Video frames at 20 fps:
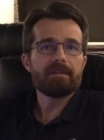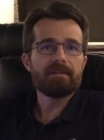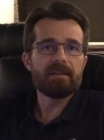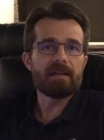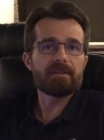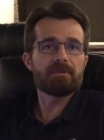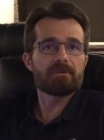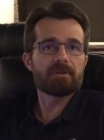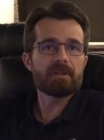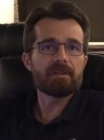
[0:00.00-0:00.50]

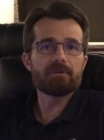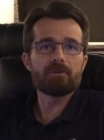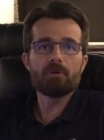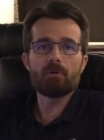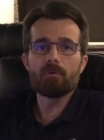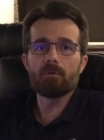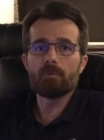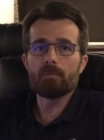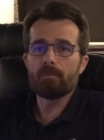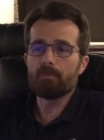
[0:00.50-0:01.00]
Now you can
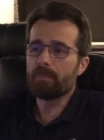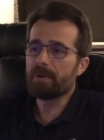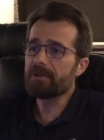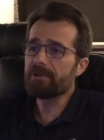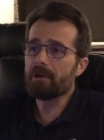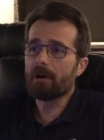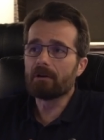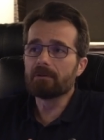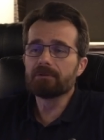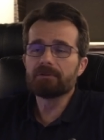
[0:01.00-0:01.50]
go
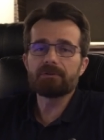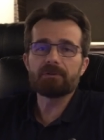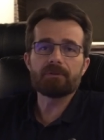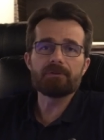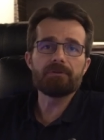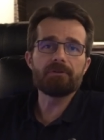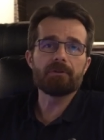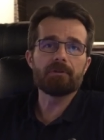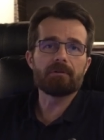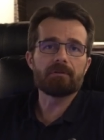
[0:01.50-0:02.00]
beyond a
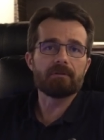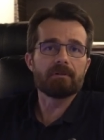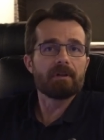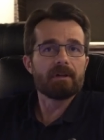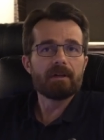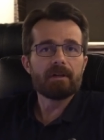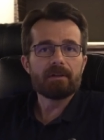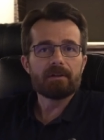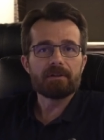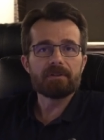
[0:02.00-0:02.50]
year
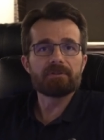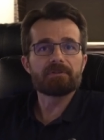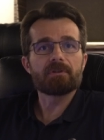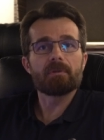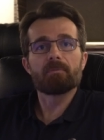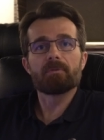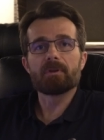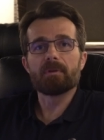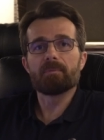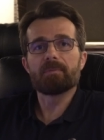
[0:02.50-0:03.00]
in
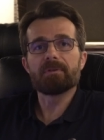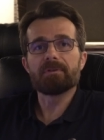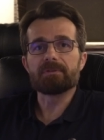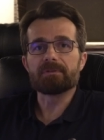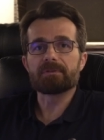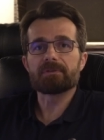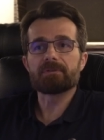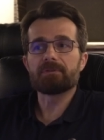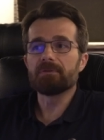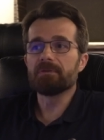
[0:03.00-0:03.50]
some
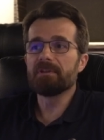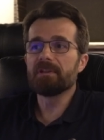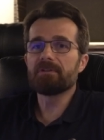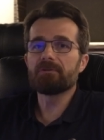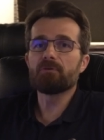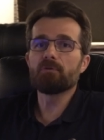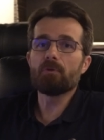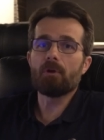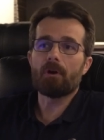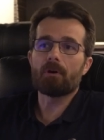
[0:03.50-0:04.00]
components. You
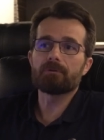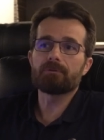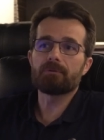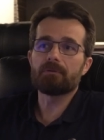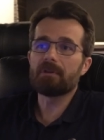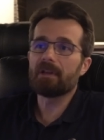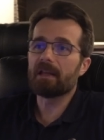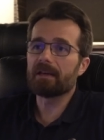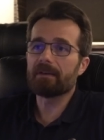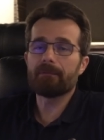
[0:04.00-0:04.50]
need to
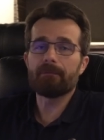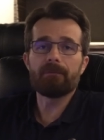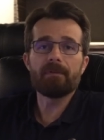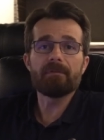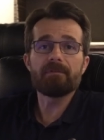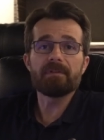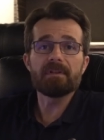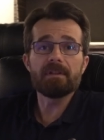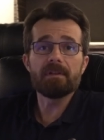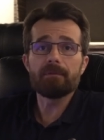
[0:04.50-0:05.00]
order like
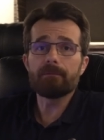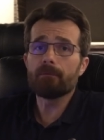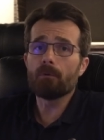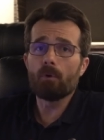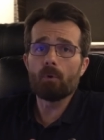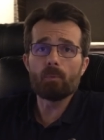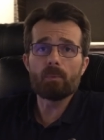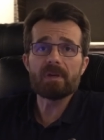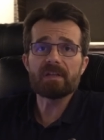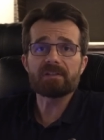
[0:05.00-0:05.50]

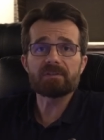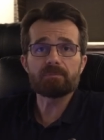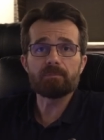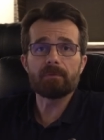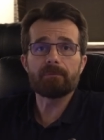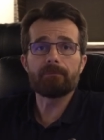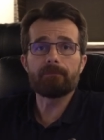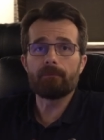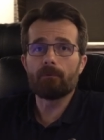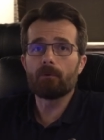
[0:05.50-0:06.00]
54 weeks
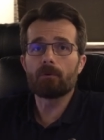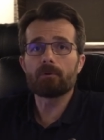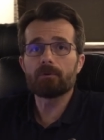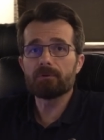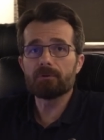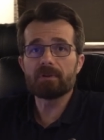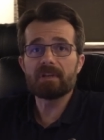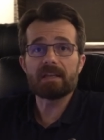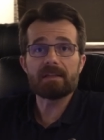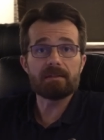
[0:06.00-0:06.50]
before
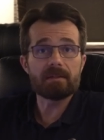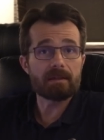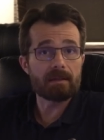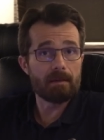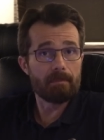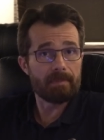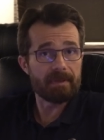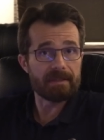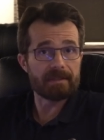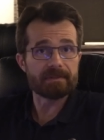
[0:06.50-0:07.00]
you get the
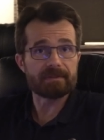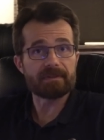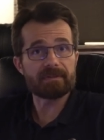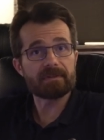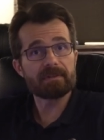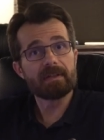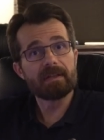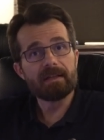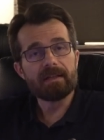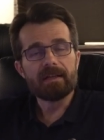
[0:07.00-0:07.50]

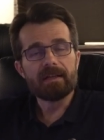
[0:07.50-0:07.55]
components.